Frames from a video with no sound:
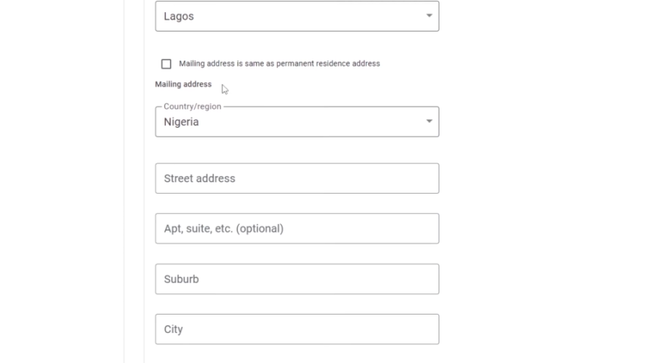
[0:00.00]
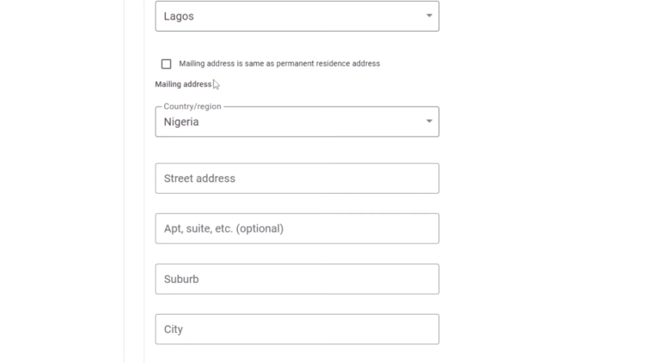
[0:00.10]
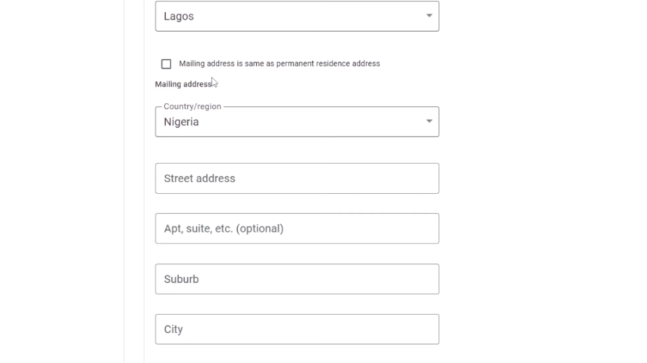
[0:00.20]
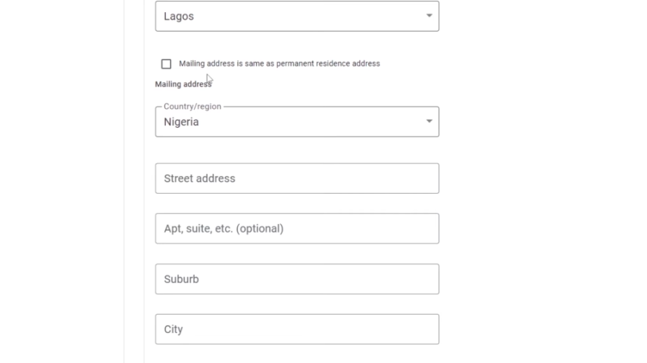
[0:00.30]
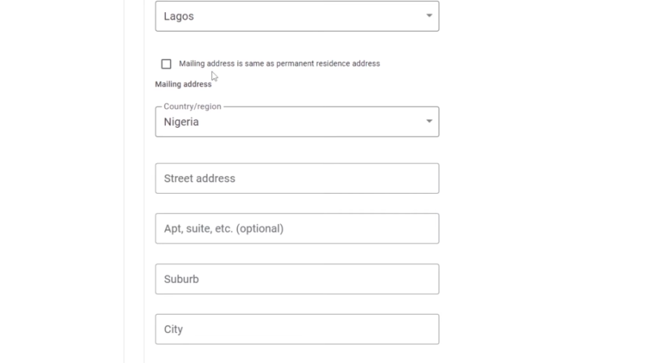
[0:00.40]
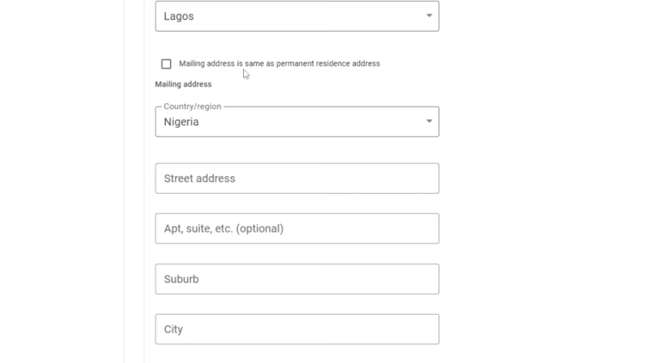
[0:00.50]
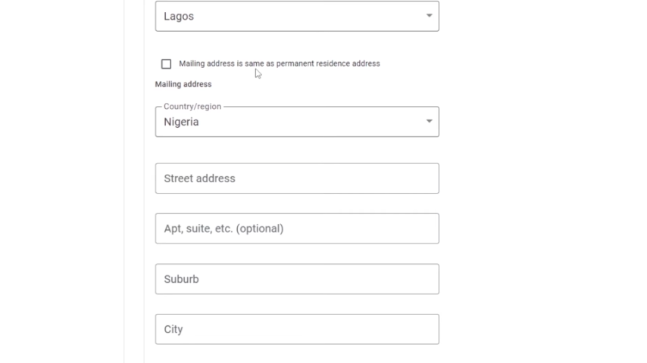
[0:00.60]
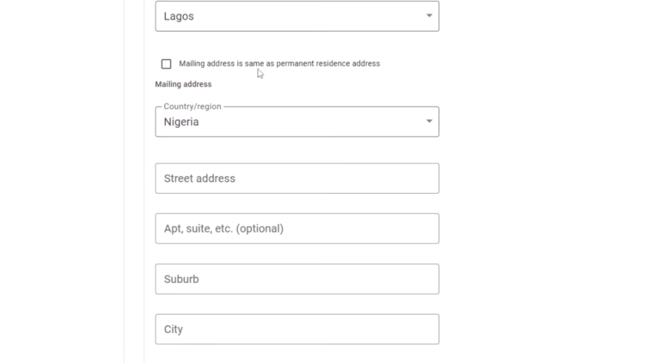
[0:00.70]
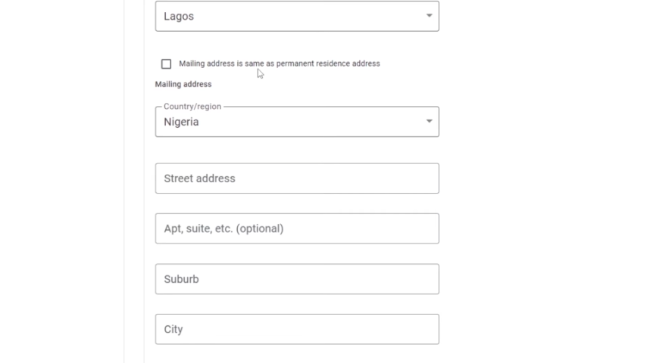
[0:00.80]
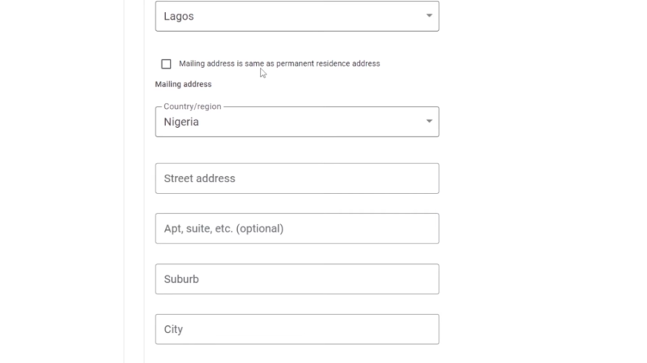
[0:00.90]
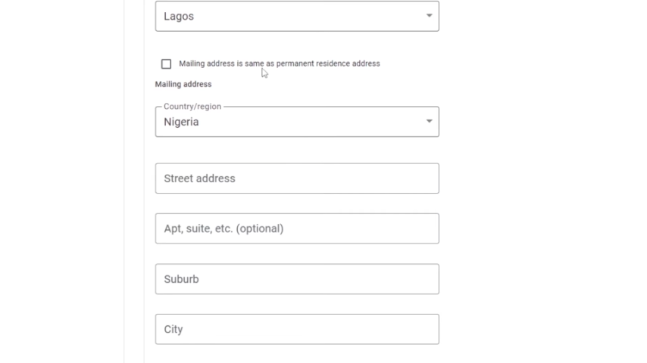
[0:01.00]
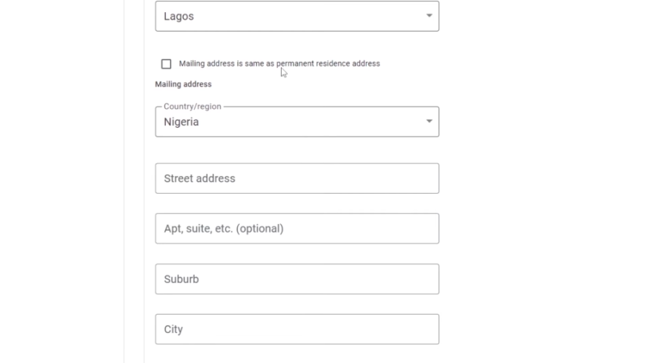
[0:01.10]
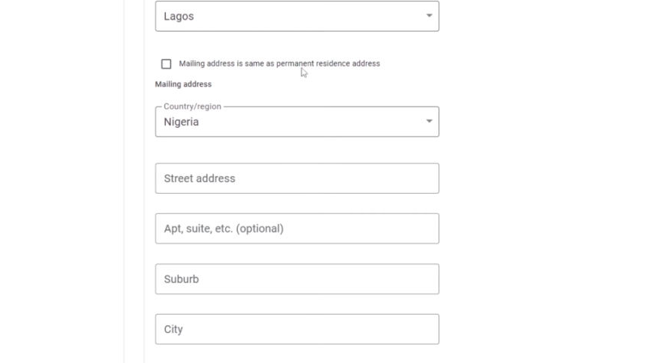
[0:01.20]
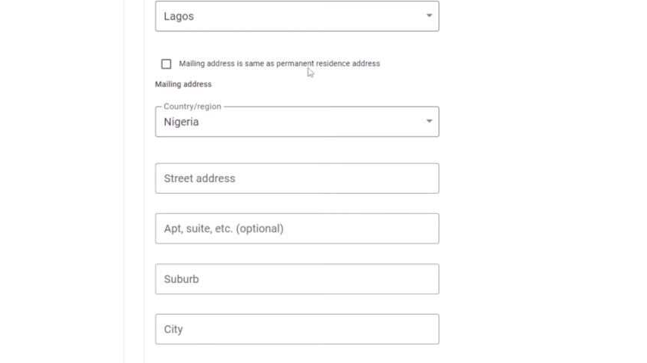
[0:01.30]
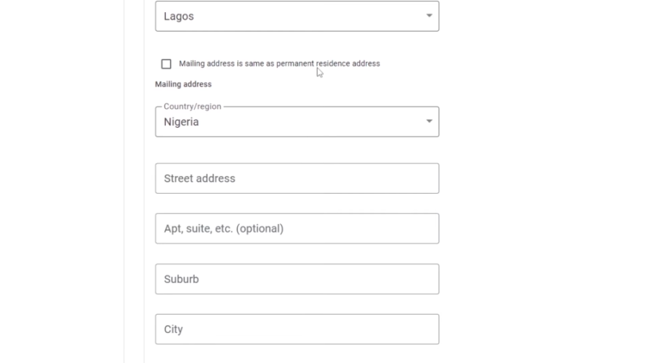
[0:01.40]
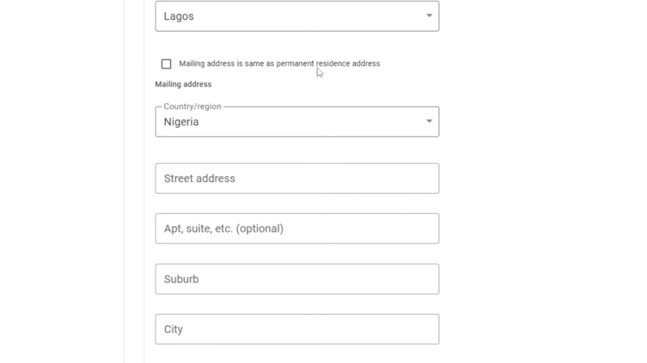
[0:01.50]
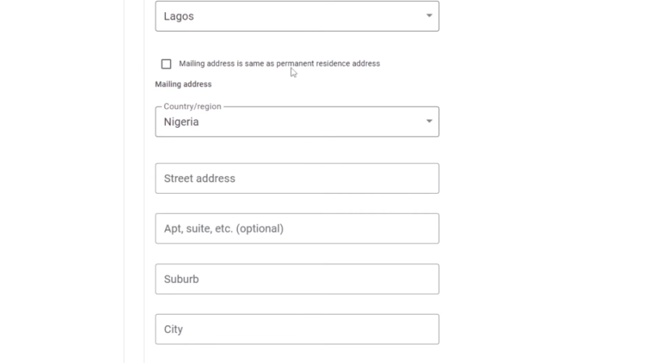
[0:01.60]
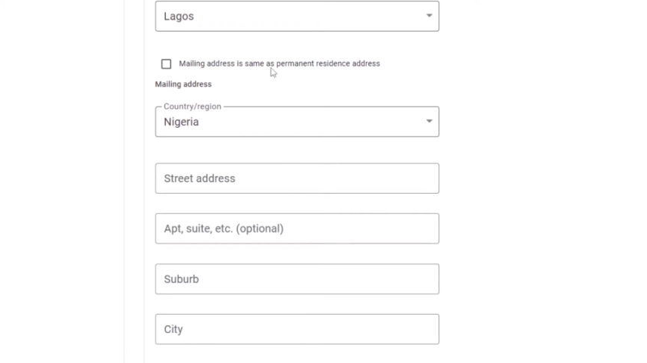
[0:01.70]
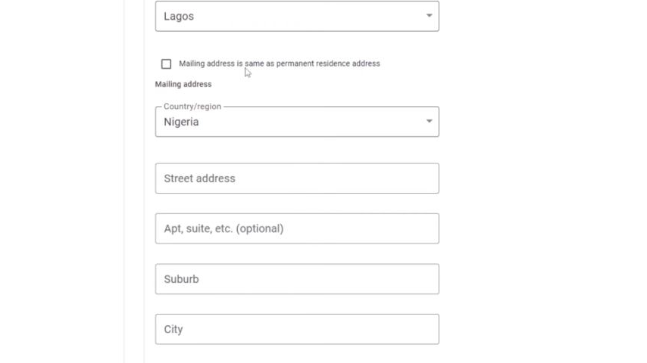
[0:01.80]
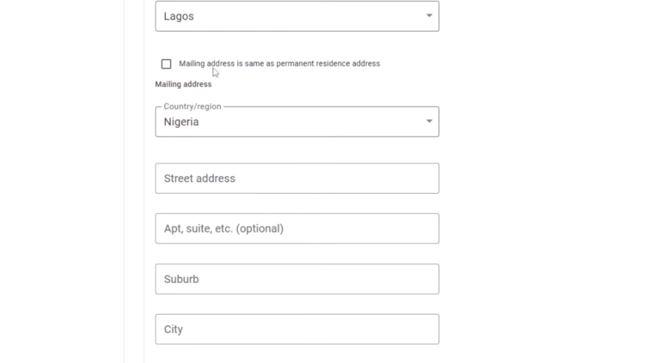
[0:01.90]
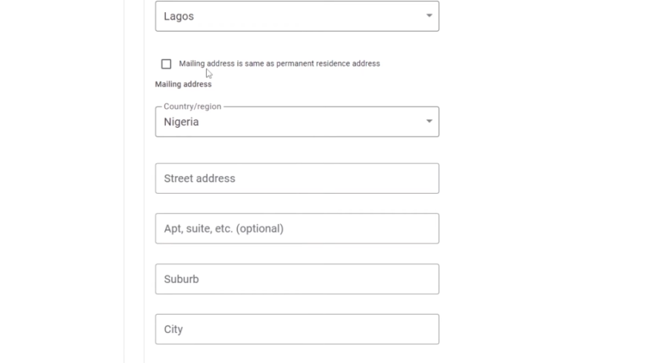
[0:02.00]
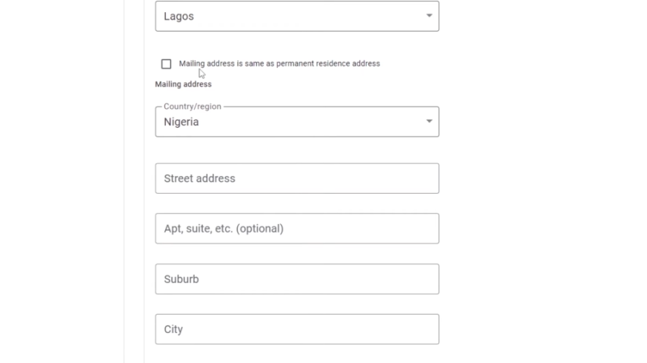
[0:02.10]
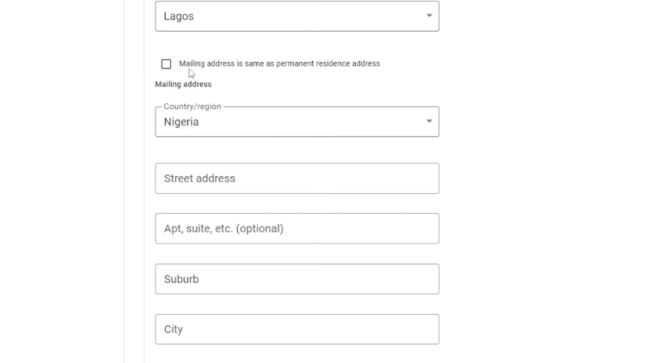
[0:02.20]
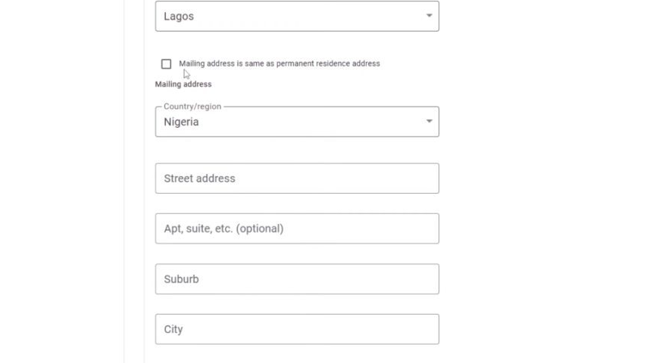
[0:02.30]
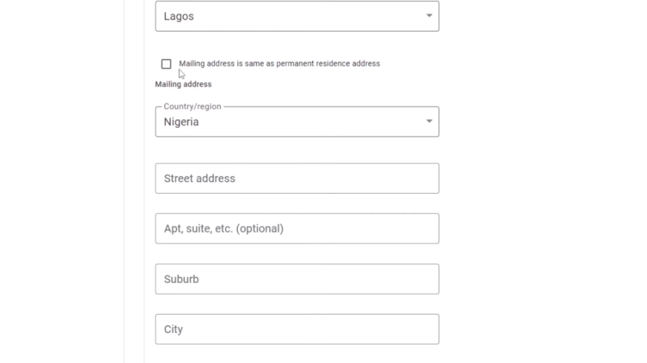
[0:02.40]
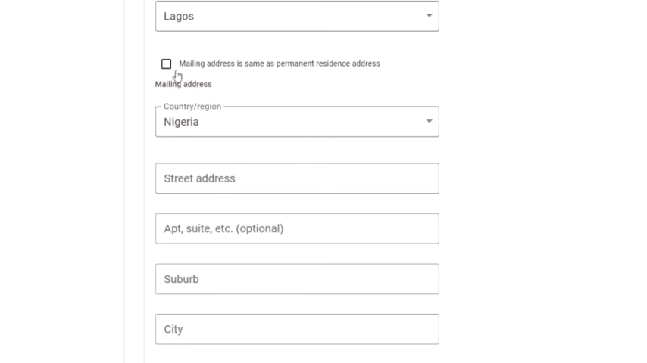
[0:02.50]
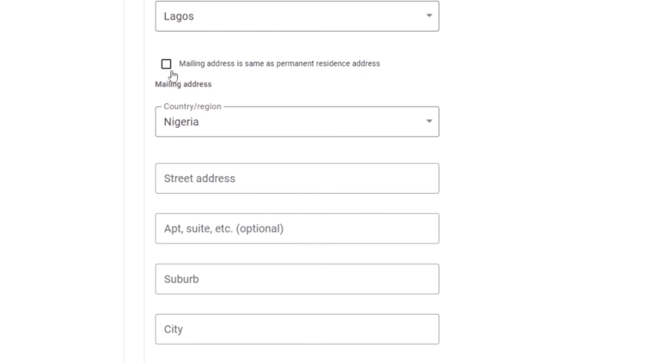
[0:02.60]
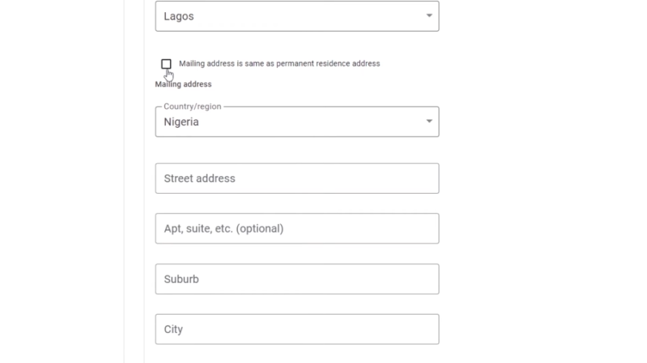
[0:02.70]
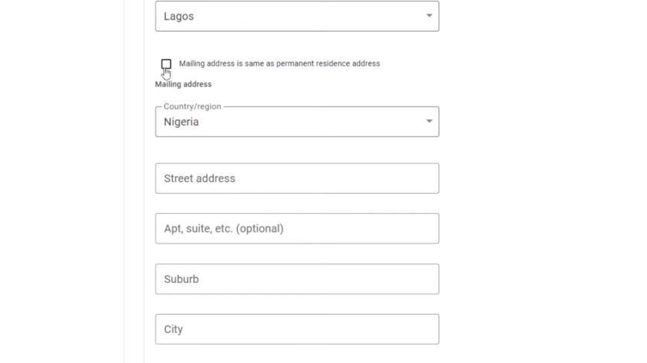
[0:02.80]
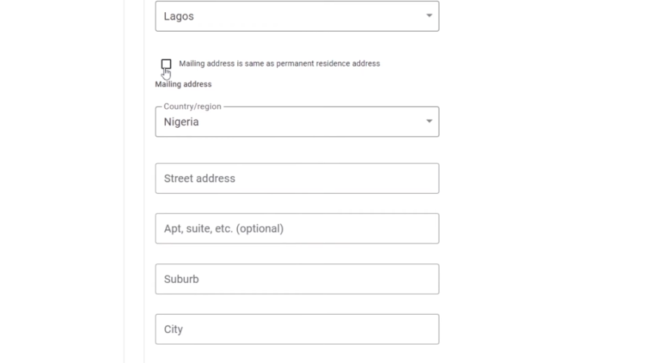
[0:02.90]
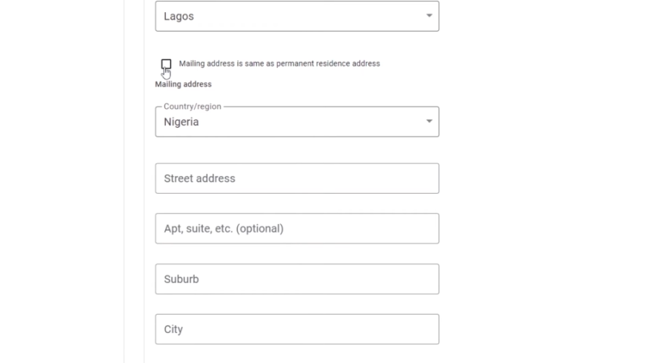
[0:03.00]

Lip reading: [unreadable: no face in view]